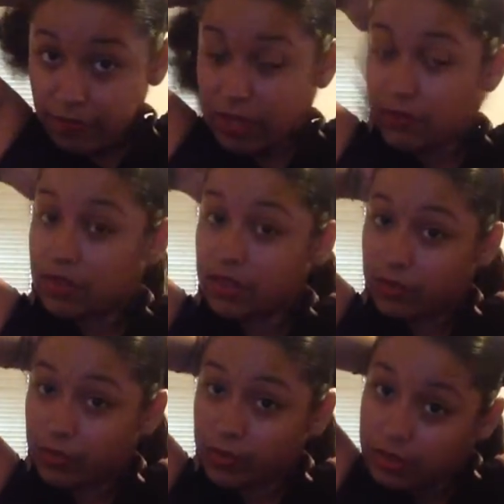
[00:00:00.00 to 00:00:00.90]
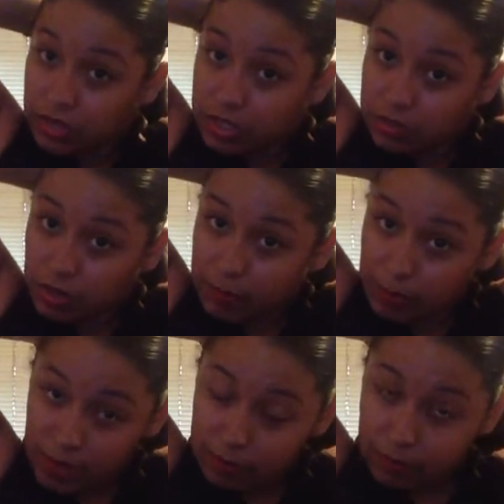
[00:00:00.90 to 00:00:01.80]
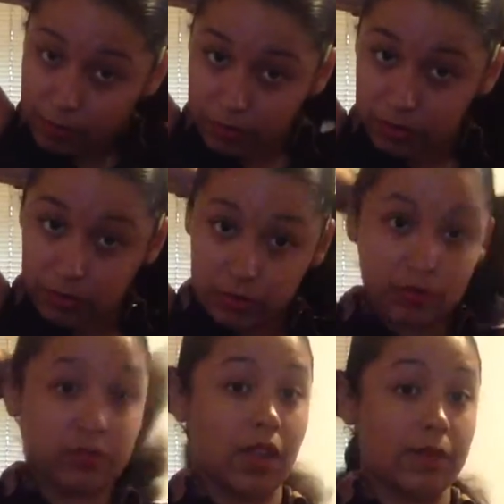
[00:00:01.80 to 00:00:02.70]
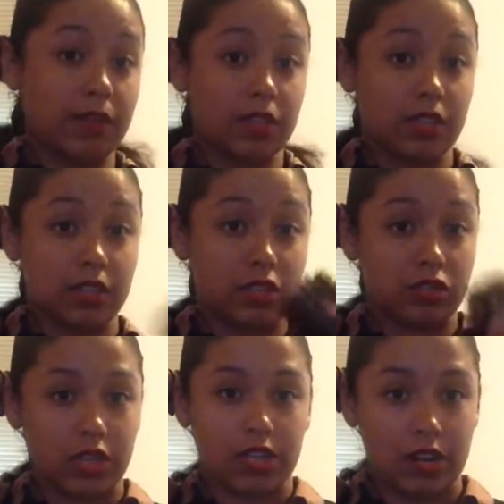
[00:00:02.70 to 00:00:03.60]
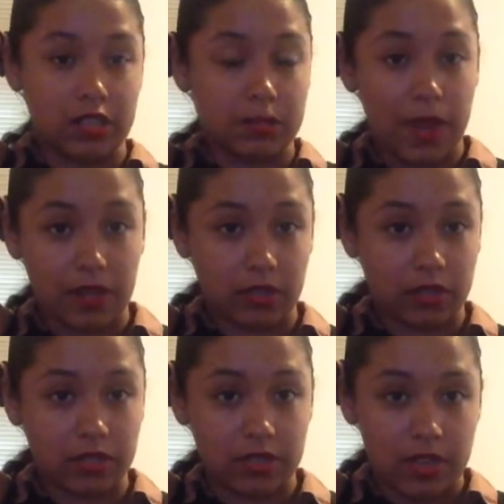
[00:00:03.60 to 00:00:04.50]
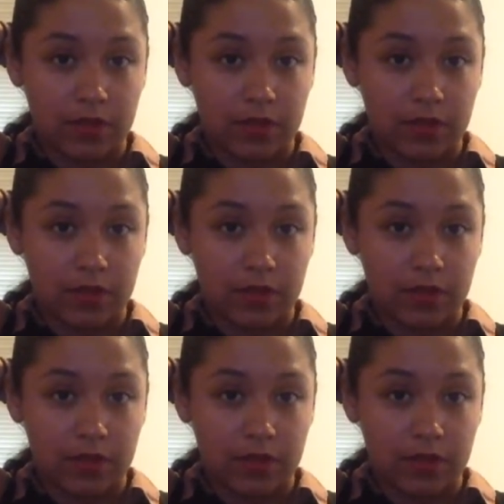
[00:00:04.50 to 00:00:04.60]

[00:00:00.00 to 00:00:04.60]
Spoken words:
Even like for the strict people, the strict inspectors,